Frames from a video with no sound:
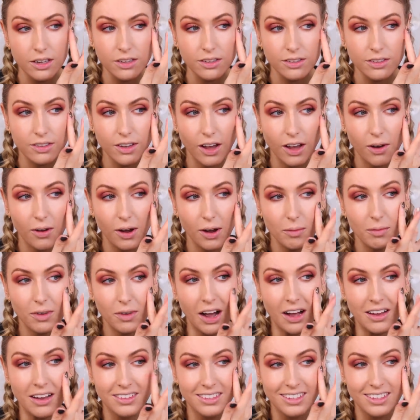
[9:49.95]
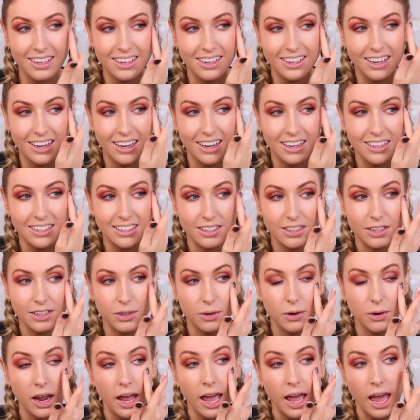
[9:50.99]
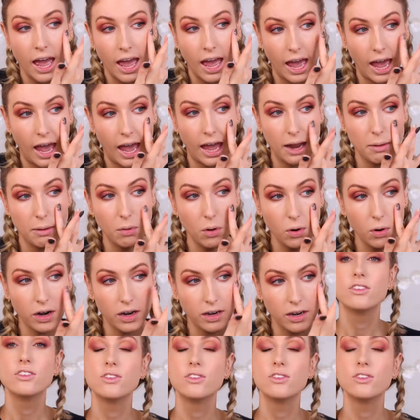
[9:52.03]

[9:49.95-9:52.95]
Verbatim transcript: So I'm constantly needing to add more.